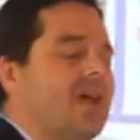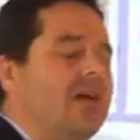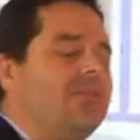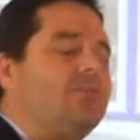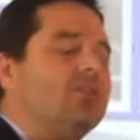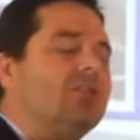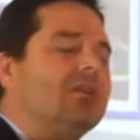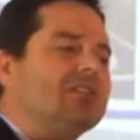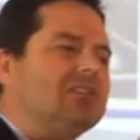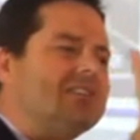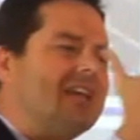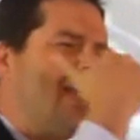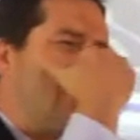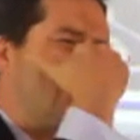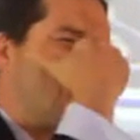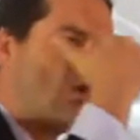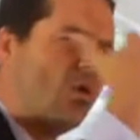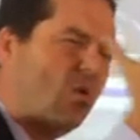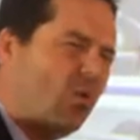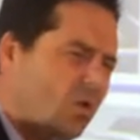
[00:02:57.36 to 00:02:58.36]
Now, if you can
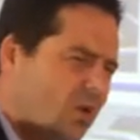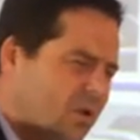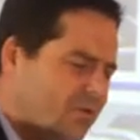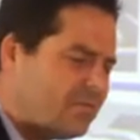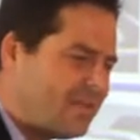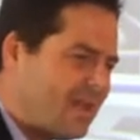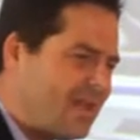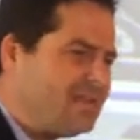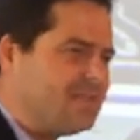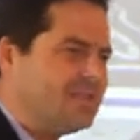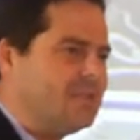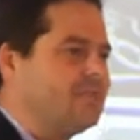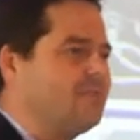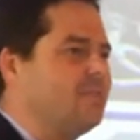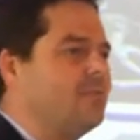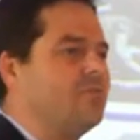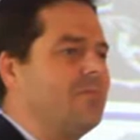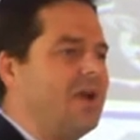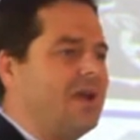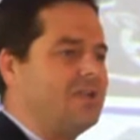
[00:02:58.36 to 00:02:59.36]
take all of that
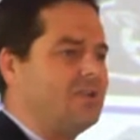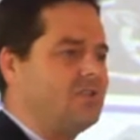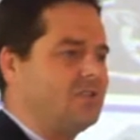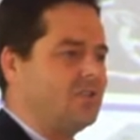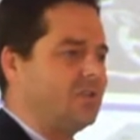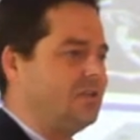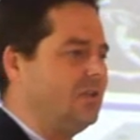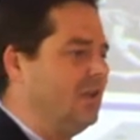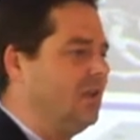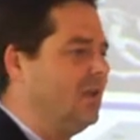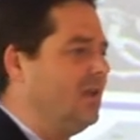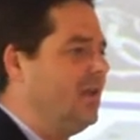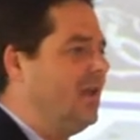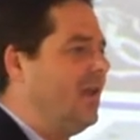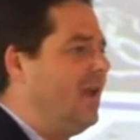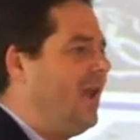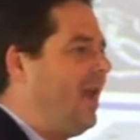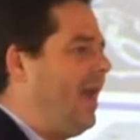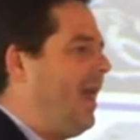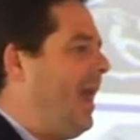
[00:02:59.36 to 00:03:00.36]
information
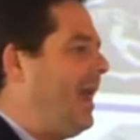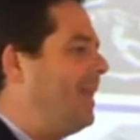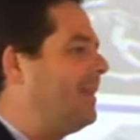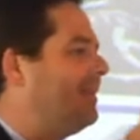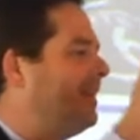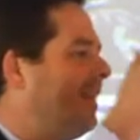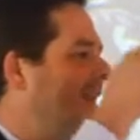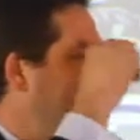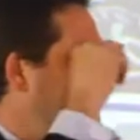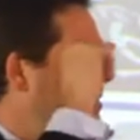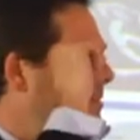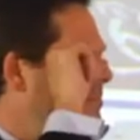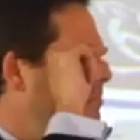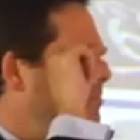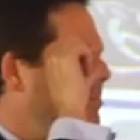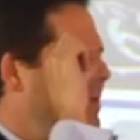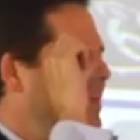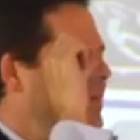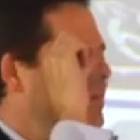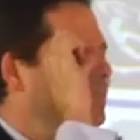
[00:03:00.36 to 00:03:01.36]
and get
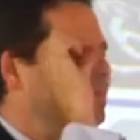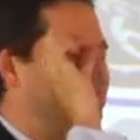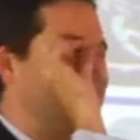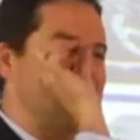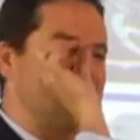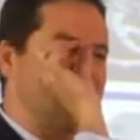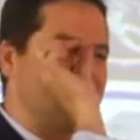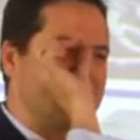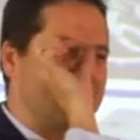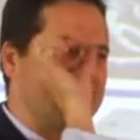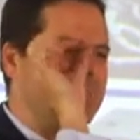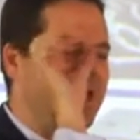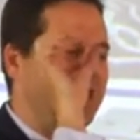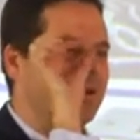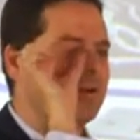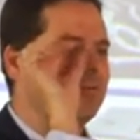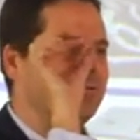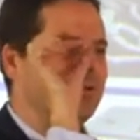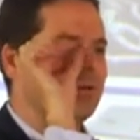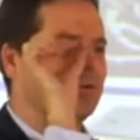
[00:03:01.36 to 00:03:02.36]
it beamed into the
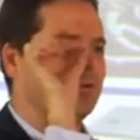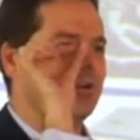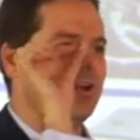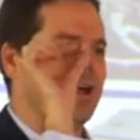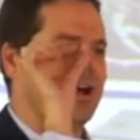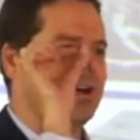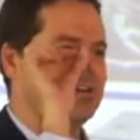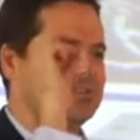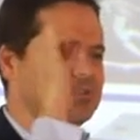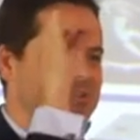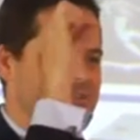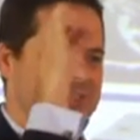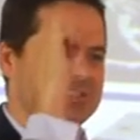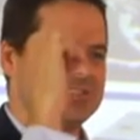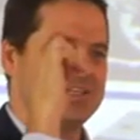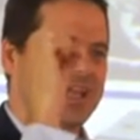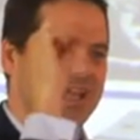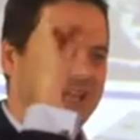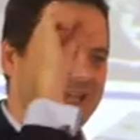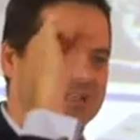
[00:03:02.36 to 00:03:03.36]
back of your glasses
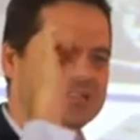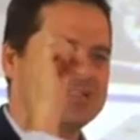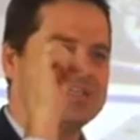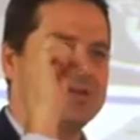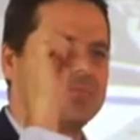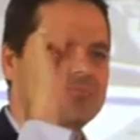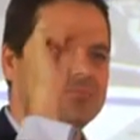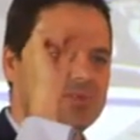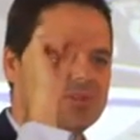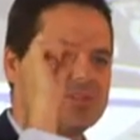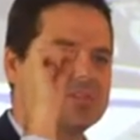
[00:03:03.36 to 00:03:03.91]
as a heads-up